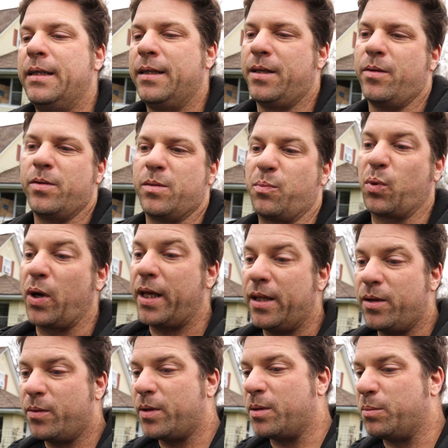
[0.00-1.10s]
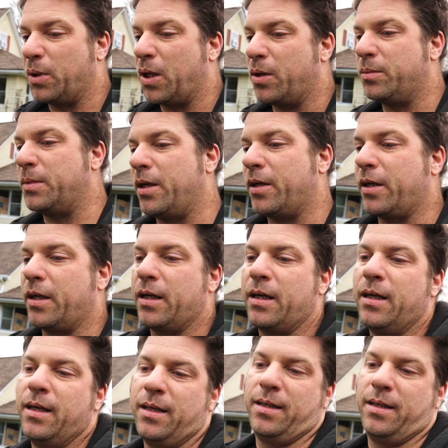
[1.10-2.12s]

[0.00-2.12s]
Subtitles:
There was a Prelude with a blown motor.